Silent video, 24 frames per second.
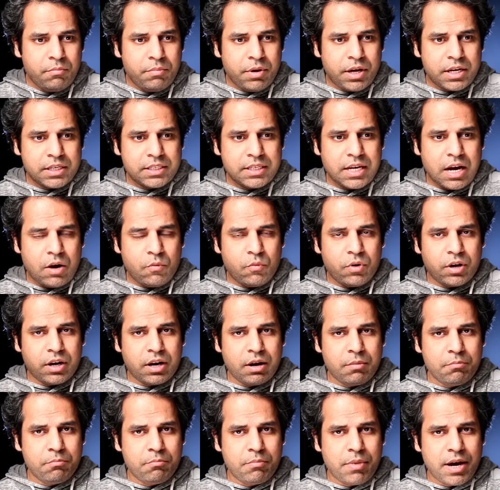because now we're
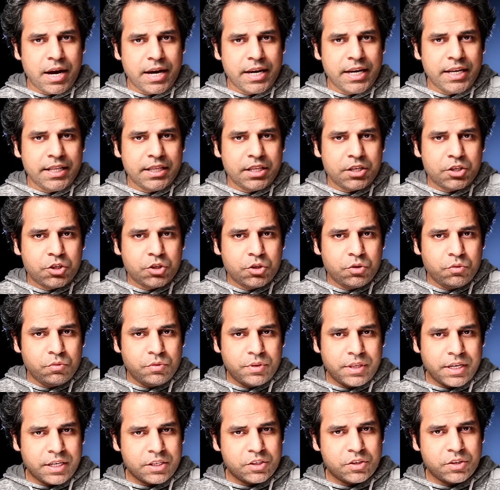combining the two
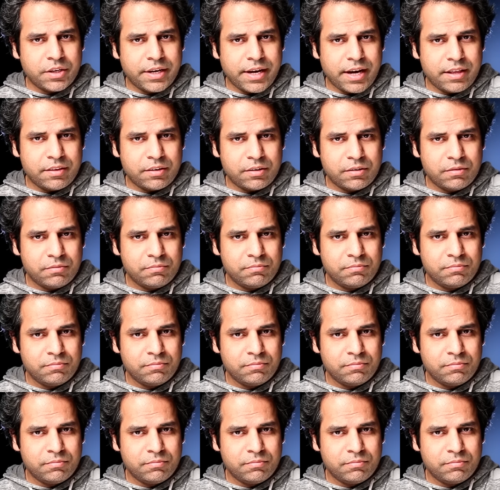things together.